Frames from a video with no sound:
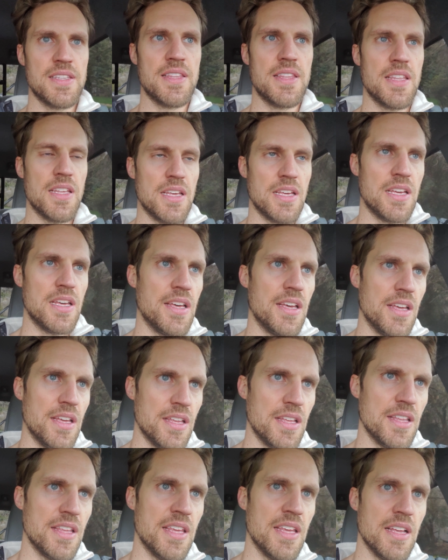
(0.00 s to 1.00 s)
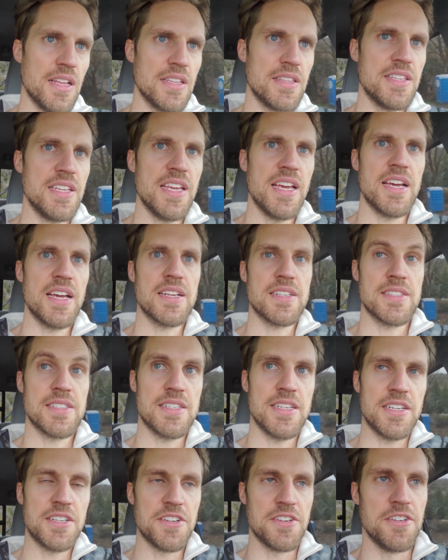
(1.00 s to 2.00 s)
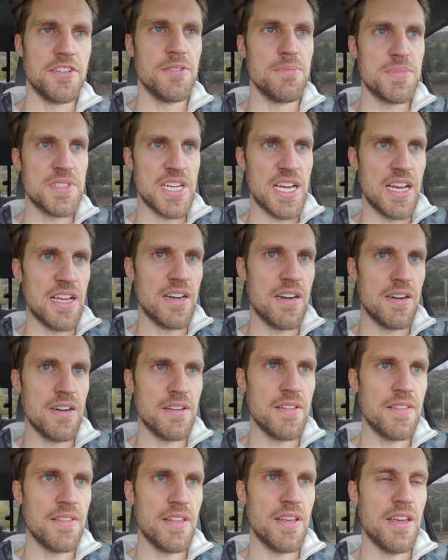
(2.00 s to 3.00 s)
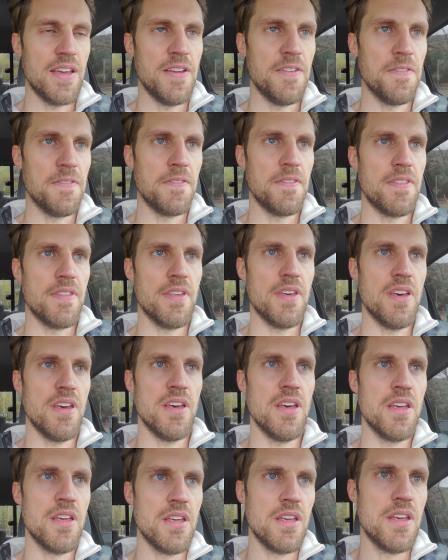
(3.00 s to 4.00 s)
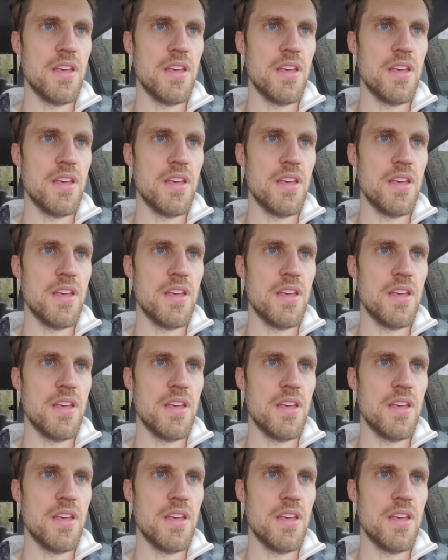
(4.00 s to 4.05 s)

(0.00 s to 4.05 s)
the ELD-X did group tighter than the